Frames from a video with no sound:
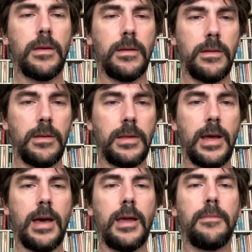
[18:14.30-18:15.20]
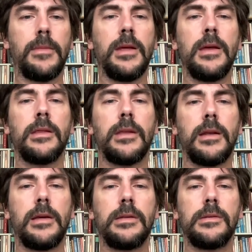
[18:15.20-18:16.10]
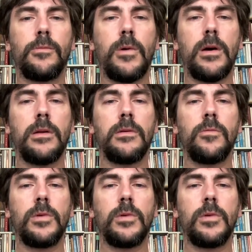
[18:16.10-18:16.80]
the time, that is, one